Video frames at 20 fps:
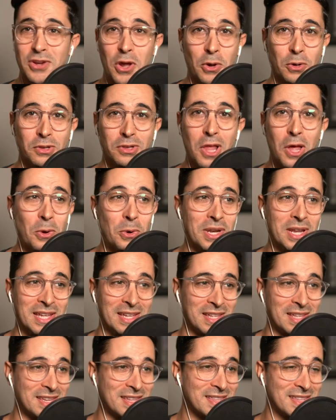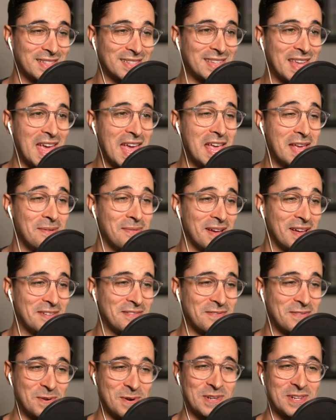no loading in this game,
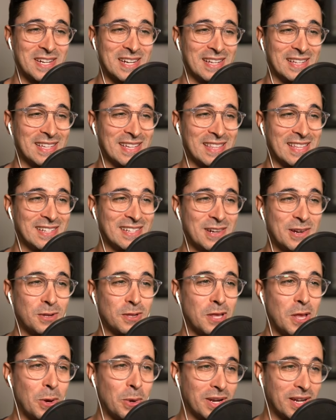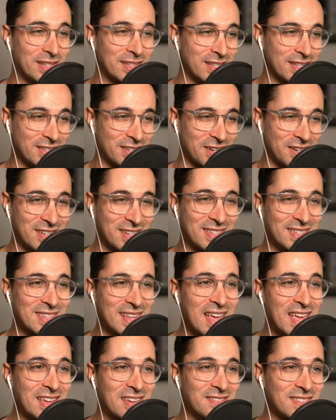unfortunately. There's no loading to certain
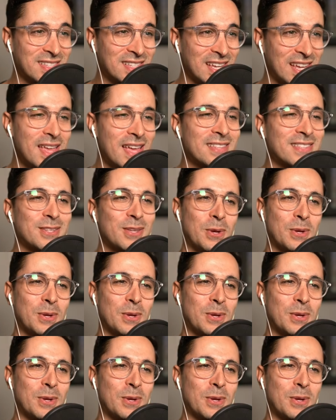saves, but that's